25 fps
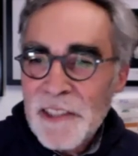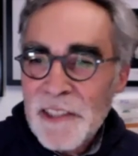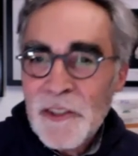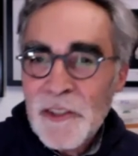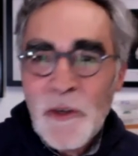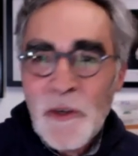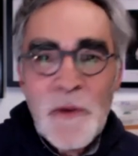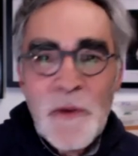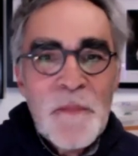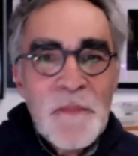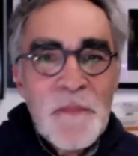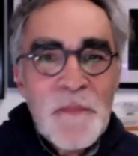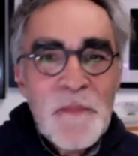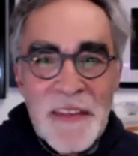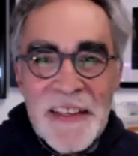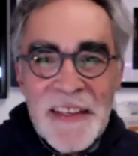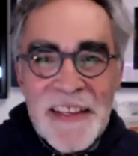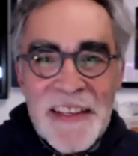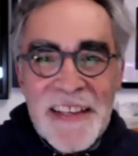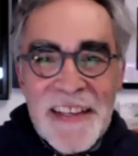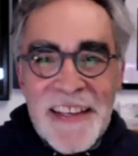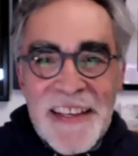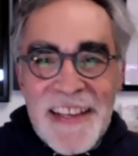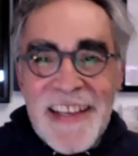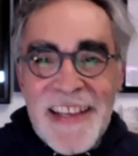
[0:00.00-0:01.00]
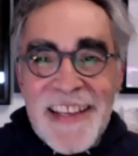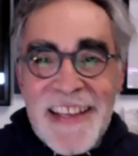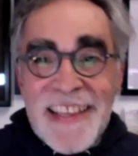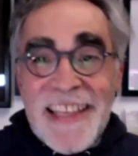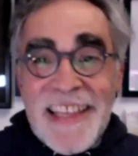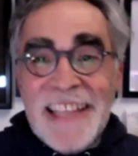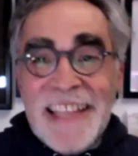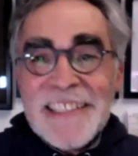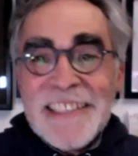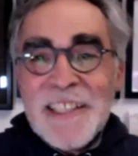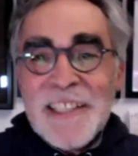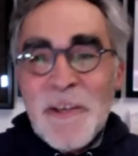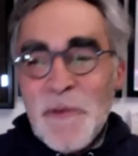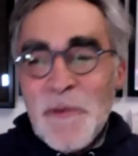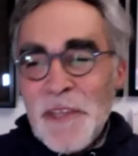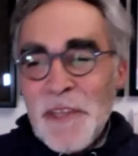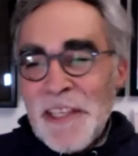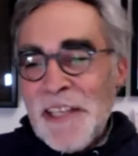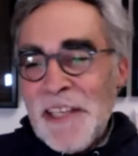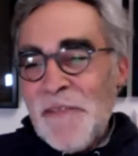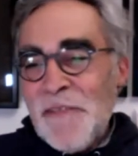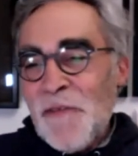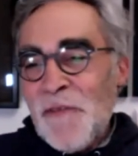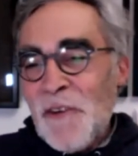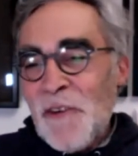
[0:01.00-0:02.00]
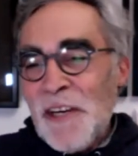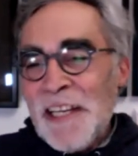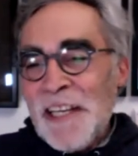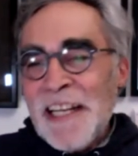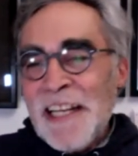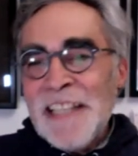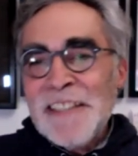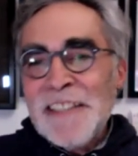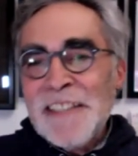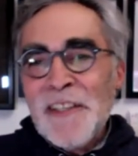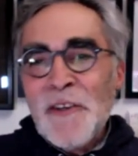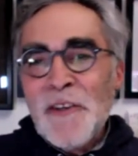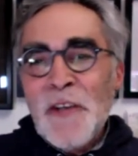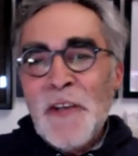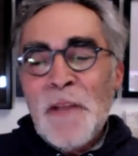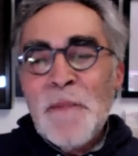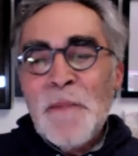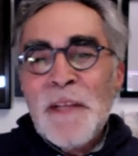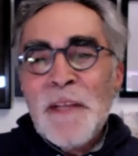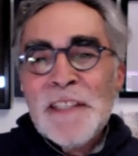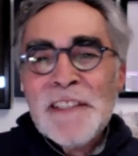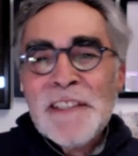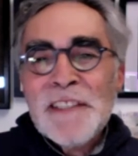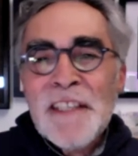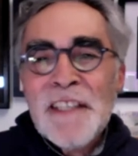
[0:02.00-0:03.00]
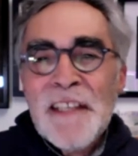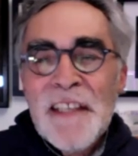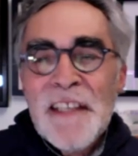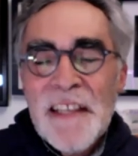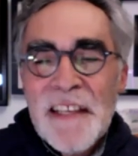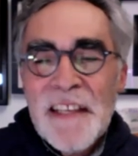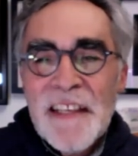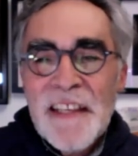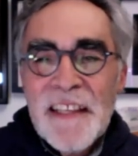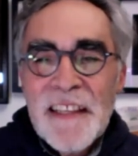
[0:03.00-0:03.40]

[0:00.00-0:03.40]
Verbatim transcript: So that's it with it for En Casa con la Plaza